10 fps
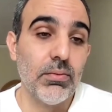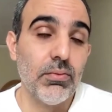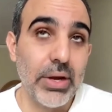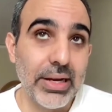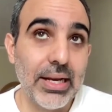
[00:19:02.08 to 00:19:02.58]

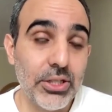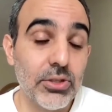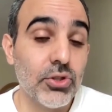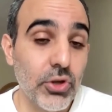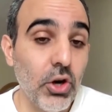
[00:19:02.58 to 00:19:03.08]
regulation
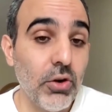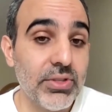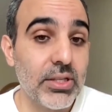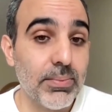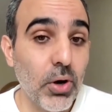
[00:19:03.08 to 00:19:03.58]
serves
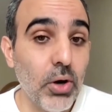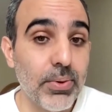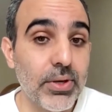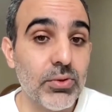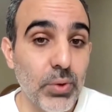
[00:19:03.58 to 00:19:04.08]
its
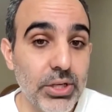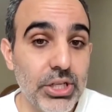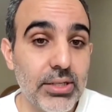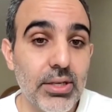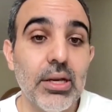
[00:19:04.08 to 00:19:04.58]
purpose, which
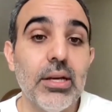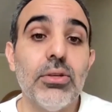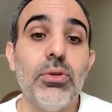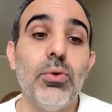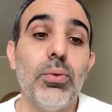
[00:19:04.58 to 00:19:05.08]
is
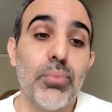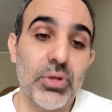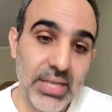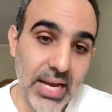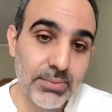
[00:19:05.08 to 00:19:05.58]
to
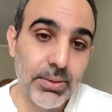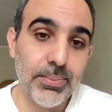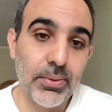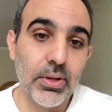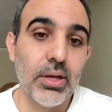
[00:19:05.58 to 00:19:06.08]
protect
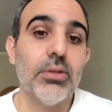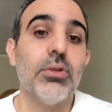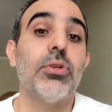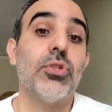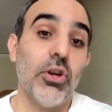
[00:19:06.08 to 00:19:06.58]
people,
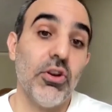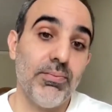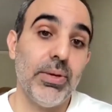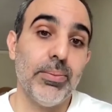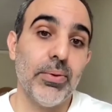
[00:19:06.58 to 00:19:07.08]
to serve
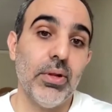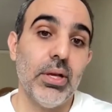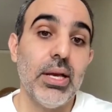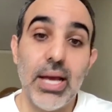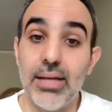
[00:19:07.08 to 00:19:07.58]

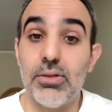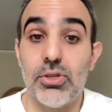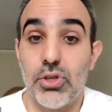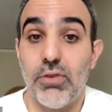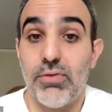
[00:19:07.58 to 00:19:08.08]
people, and to
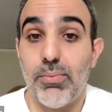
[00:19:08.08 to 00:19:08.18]
serve a